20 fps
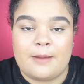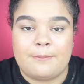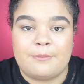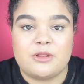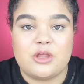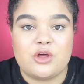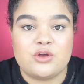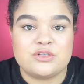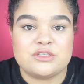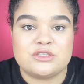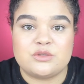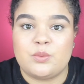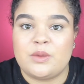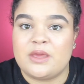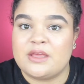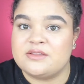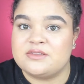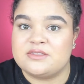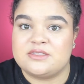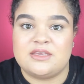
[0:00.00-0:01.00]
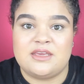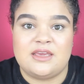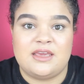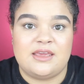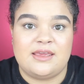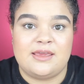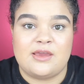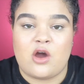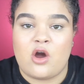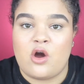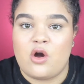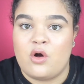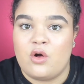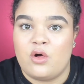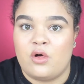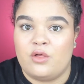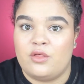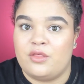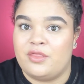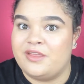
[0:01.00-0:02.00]
up close so we can see
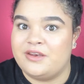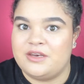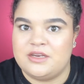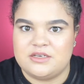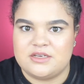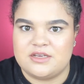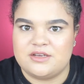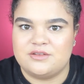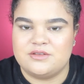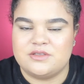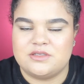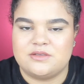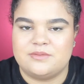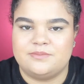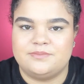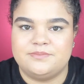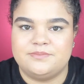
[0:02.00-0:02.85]
all the details.